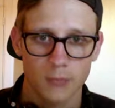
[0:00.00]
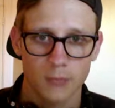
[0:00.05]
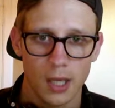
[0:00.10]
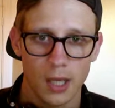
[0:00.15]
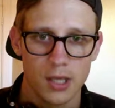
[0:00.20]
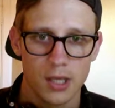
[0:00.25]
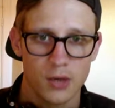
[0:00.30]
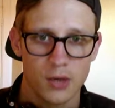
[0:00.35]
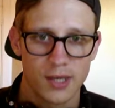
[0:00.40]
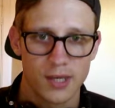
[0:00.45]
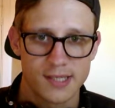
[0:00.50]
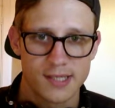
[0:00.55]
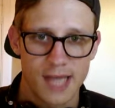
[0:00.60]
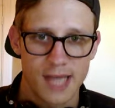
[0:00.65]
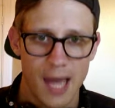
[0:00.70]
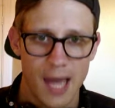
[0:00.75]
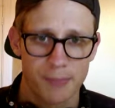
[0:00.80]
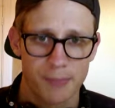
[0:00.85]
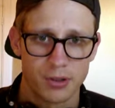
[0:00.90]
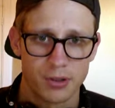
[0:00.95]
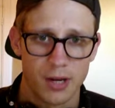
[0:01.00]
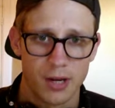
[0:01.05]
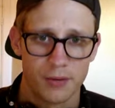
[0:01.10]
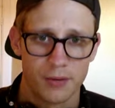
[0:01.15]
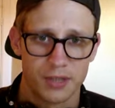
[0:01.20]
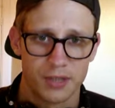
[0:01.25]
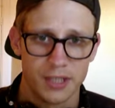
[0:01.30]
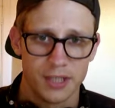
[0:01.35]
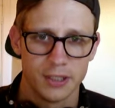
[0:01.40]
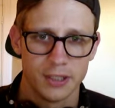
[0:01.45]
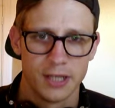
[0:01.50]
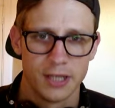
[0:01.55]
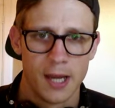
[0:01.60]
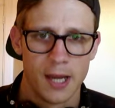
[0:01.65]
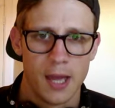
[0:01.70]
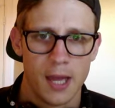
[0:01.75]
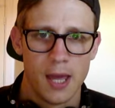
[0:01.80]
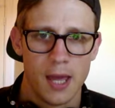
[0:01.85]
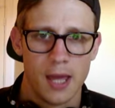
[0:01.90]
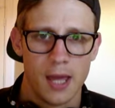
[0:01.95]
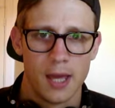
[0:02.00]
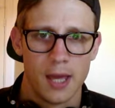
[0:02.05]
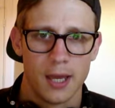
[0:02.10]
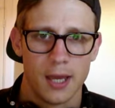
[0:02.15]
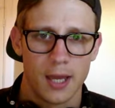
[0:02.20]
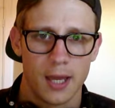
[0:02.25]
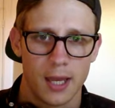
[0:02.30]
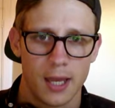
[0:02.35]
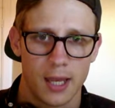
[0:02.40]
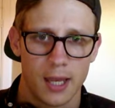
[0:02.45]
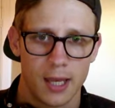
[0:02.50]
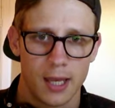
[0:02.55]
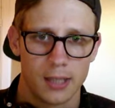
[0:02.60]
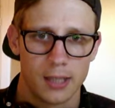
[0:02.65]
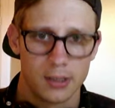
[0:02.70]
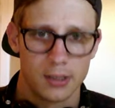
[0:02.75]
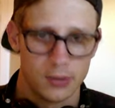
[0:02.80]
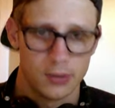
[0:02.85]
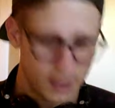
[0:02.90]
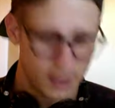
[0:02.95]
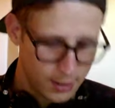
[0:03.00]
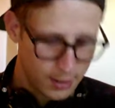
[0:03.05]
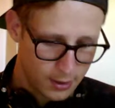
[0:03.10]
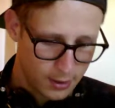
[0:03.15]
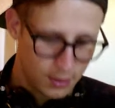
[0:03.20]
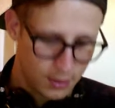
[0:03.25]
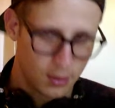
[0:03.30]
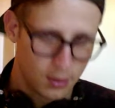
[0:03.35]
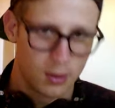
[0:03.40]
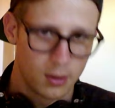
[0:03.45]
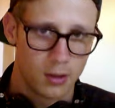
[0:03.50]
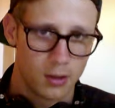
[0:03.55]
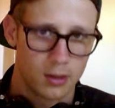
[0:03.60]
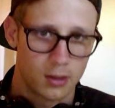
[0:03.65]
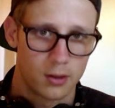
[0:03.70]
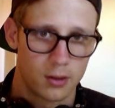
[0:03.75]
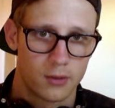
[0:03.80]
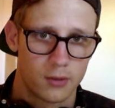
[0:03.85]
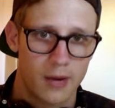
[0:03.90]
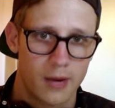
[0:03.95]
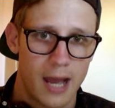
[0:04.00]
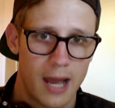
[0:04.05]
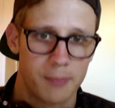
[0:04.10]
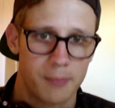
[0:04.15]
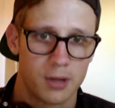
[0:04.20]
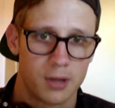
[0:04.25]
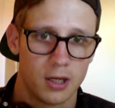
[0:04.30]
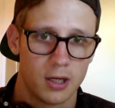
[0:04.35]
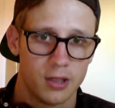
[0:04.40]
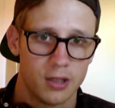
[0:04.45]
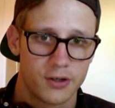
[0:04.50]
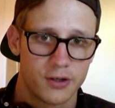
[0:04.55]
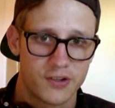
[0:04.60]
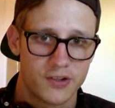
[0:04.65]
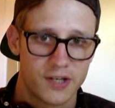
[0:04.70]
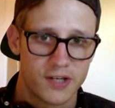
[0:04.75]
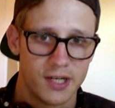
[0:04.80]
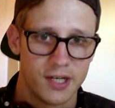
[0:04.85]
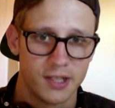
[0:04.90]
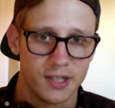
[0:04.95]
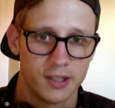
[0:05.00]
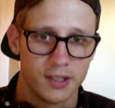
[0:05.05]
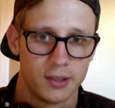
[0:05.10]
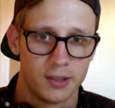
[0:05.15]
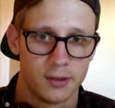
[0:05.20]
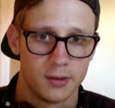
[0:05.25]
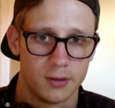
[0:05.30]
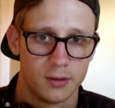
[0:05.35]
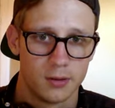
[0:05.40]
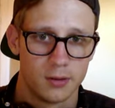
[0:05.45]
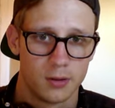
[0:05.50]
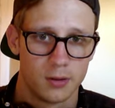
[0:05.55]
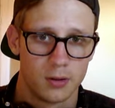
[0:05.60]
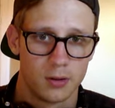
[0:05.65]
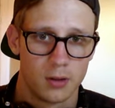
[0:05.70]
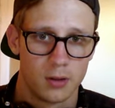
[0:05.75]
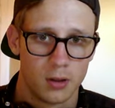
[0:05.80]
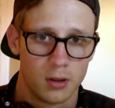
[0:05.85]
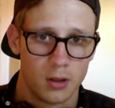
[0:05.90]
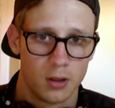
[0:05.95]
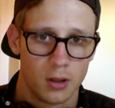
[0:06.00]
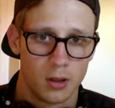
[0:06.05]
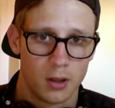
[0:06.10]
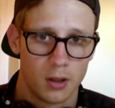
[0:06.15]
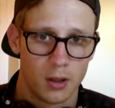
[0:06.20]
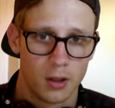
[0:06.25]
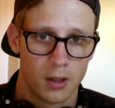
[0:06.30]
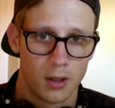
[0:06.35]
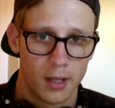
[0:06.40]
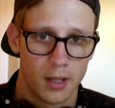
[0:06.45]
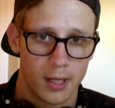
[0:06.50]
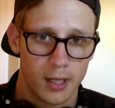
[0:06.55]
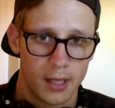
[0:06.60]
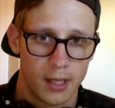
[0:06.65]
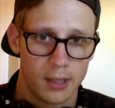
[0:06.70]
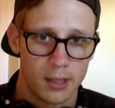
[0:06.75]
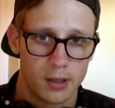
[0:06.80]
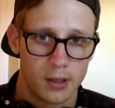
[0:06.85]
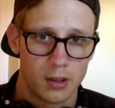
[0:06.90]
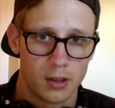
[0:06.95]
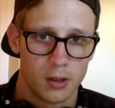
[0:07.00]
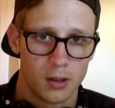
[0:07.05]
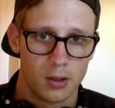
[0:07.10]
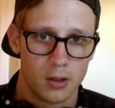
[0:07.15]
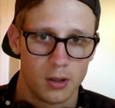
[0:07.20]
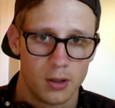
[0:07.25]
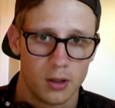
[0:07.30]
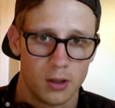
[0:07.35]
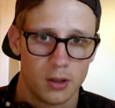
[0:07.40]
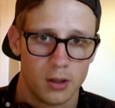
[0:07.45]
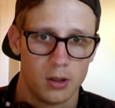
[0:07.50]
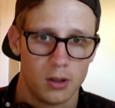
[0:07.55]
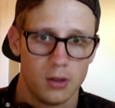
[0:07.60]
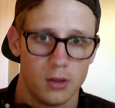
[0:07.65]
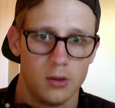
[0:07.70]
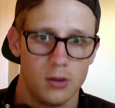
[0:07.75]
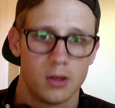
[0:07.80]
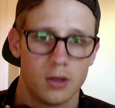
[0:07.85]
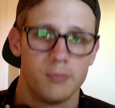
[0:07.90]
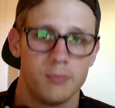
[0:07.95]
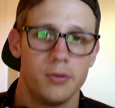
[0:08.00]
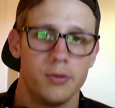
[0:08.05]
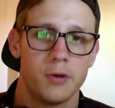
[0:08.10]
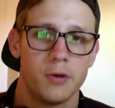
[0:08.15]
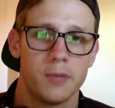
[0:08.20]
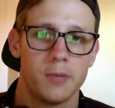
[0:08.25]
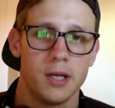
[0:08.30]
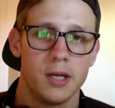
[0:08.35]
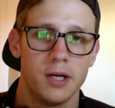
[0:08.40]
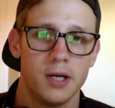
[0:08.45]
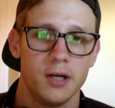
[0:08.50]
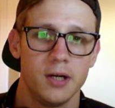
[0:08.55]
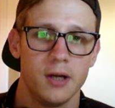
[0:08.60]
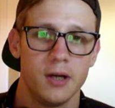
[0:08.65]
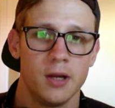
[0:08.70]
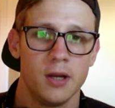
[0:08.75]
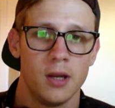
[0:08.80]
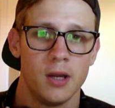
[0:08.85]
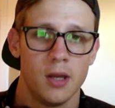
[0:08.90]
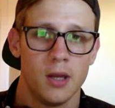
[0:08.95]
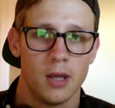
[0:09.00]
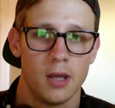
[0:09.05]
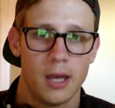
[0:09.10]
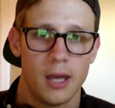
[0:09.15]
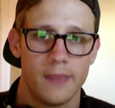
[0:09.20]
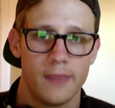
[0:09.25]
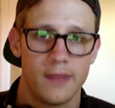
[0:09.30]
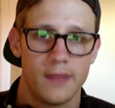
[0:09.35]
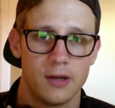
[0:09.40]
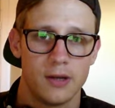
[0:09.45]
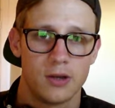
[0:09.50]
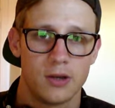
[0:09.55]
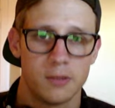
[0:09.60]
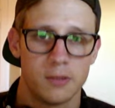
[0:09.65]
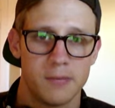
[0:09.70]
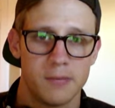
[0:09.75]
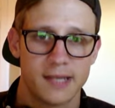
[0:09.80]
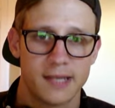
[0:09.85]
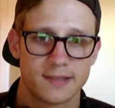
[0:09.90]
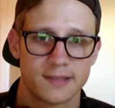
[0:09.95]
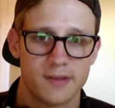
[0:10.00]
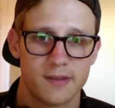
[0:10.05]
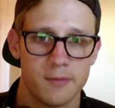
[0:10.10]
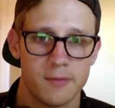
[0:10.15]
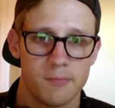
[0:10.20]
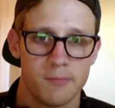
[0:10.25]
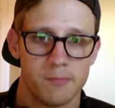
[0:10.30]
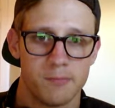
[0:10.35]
You can tab around here and you can grab colors here and you can put them here, and then you can mix them,